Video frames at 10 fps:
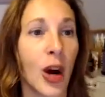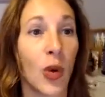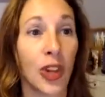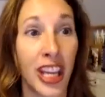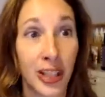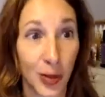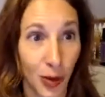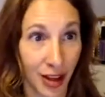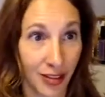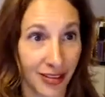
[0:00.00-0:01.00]
Well, guess
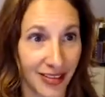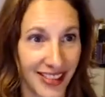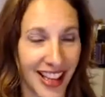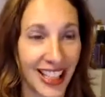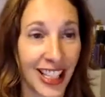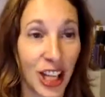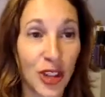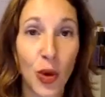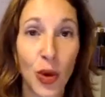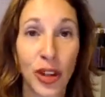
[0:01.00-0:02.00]
what?
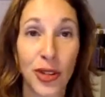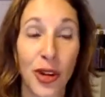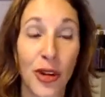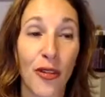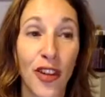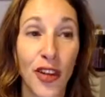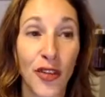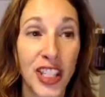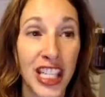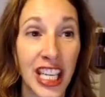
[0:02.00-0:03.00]
Essential oils are
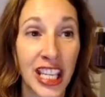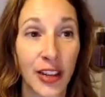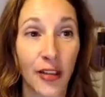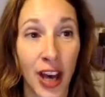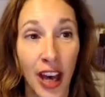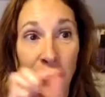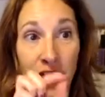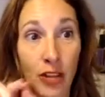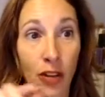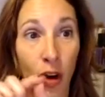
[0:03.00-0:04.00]
50
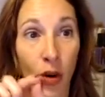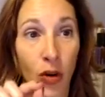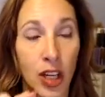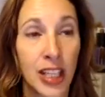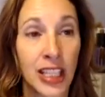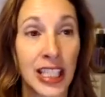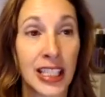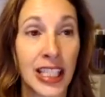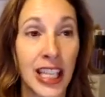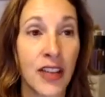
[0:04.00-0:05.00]
to
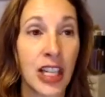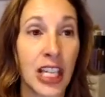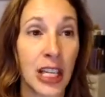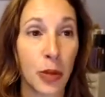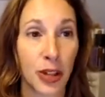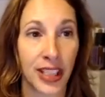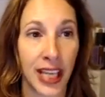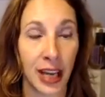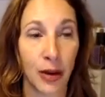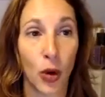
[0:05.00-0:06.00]

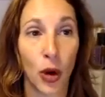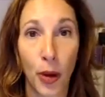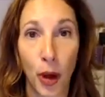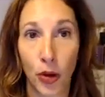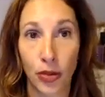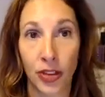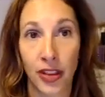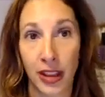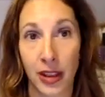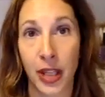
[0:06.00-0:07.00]
70% more potent
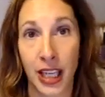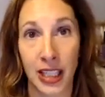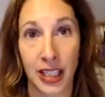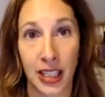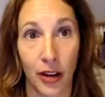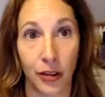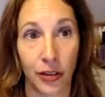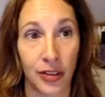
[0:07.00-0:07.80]
than the plant itself.